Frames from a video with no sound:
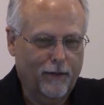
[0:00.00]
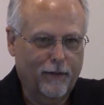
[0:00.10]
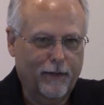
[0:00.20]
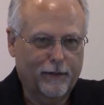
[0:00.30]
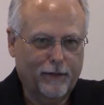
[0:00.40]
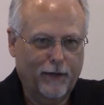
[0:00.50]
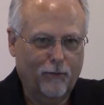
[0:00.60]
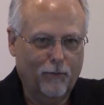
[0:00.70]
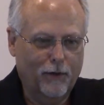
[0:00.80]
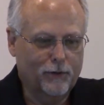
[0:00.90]
That's
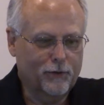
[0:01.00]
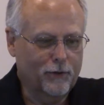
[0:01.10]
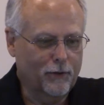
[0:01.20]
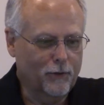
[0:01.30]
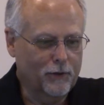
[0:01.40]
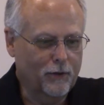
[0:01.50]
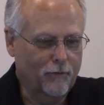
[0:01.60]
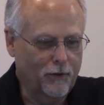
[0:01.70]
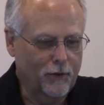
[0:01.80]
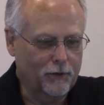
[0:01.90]
how much there is a
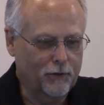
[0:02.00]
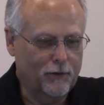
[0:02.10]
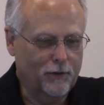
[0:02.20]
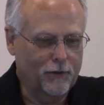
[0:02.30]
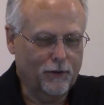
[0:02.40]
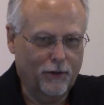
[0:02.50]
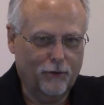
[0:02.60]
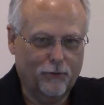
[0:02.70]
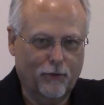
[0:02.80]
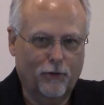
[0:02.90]
division in this
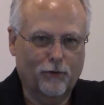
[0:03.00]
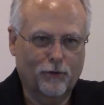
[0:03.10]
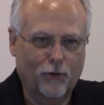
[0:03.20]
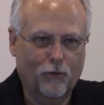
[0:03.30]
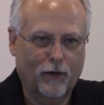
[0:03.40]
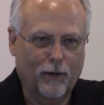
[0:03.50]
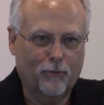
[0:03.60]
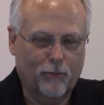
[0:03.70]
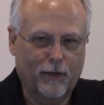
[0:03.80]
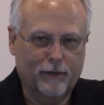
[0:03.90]
country, and there's no
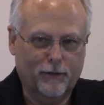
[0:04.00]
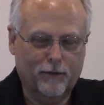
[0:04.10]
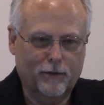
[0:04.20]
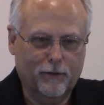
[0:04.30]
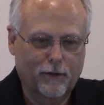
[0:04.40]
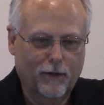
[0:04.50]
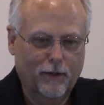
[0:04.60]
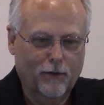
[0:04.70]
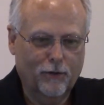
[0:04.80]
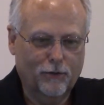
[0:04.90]
compromising.
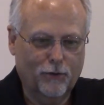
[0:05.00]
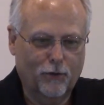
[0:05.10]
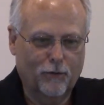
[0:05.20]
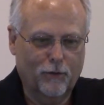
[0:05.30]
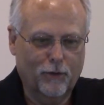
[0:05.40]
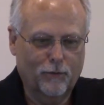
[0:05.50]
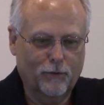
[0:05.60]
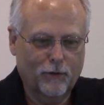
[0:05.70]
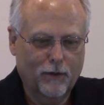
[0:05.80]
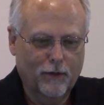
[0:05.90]

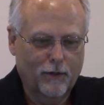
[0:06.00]
Conservatives